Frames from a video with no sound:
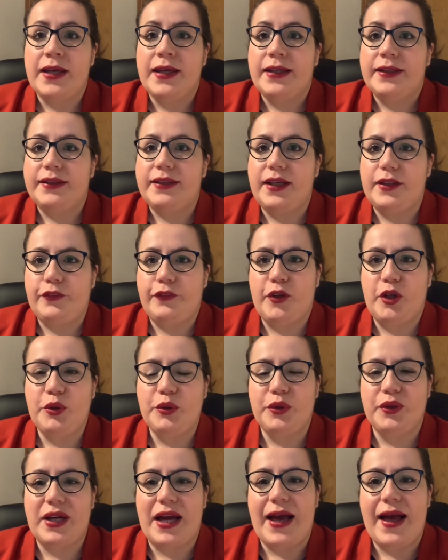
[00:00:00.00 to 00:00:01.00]
Therefore,
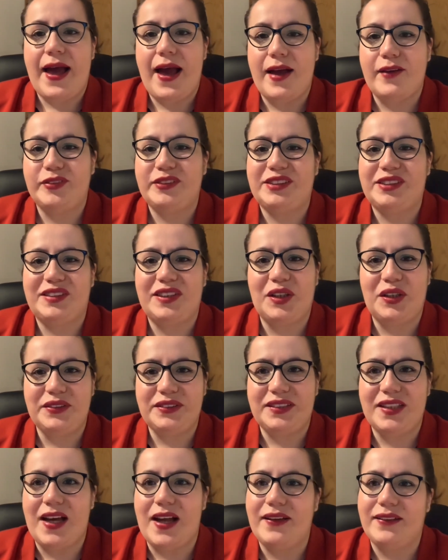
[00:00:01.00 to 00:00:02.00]
you can have
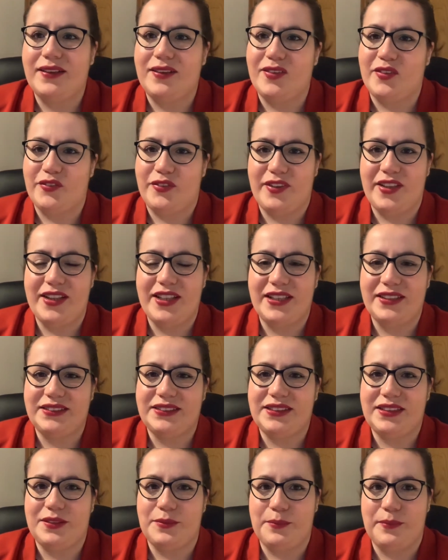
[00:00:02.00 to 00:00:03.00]
total
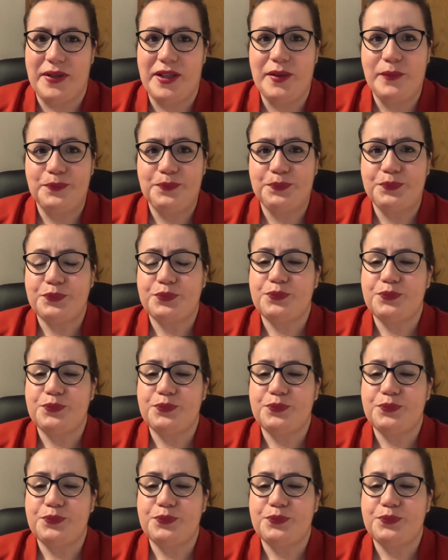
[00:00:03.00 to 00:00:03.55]
confidence in me.